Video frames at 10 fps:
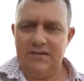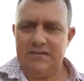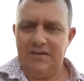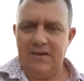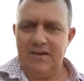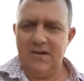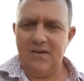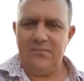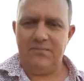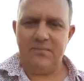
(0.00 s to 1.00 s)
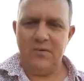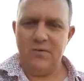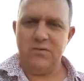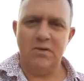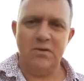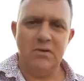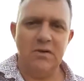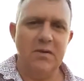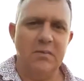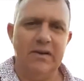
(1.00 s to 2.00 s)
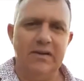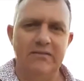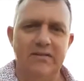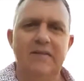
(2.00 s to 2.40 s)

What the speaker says: so I don't know which one to really believe,